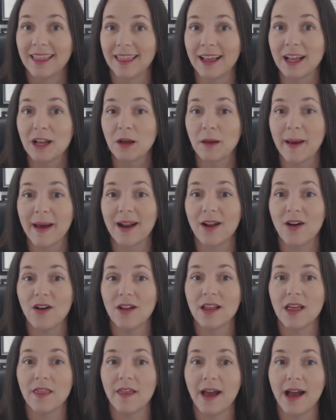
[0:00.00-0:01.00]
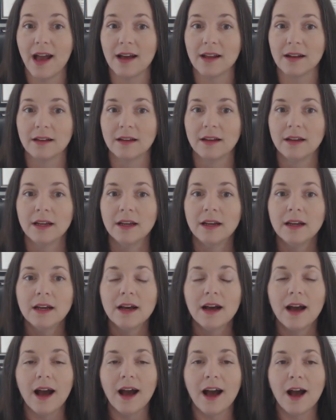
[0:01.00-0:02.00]
Think about all of that.
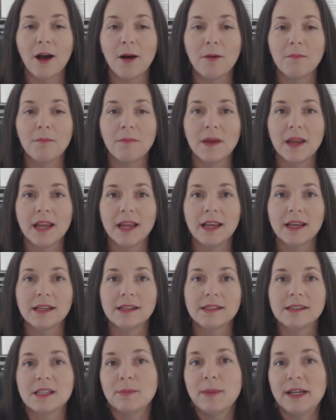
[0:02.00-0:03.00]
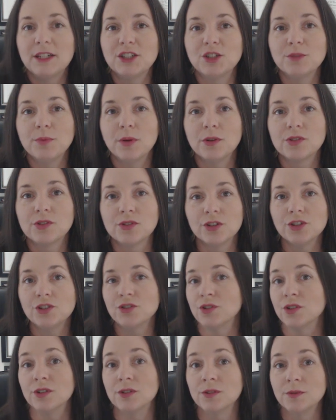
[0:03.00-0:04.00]
Is the patient
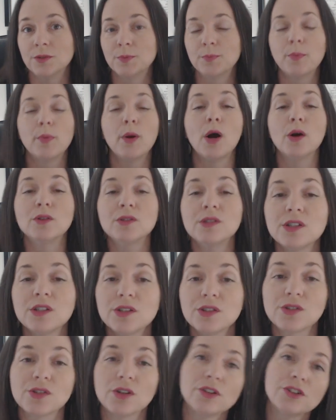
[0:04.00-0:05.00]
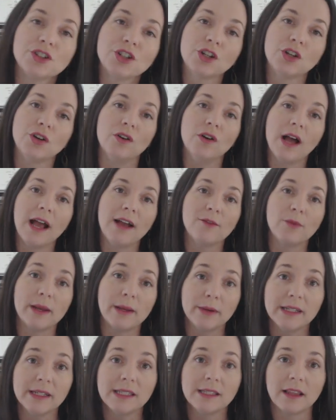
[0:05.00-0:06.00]
post-surgical? Have
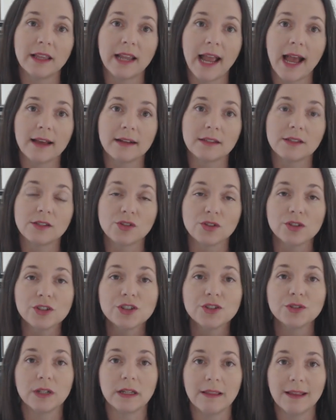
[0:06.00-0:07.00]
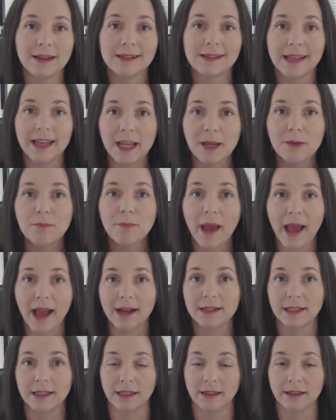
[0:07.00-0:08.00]
we recently had a surgery that is
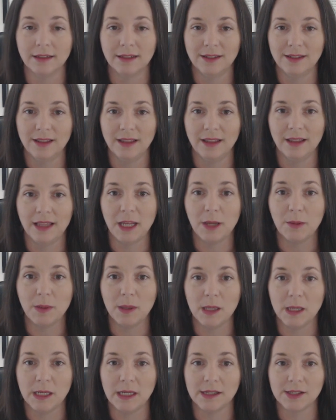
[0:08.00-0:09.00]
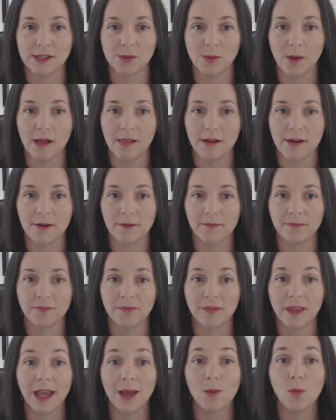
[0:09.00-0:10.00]
impacting the ability to swallow?
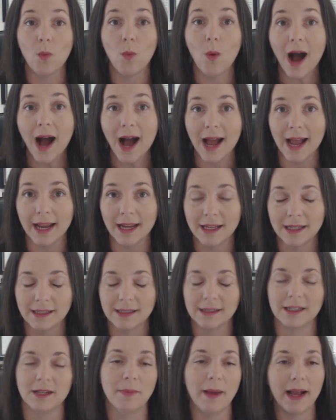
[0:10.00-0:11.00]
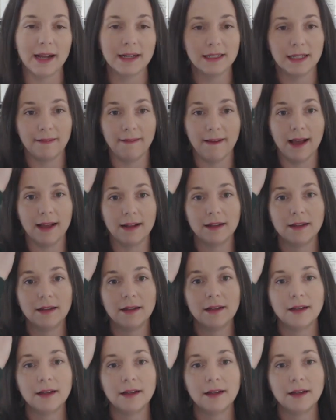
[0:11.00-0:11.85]
And why is it impacting that?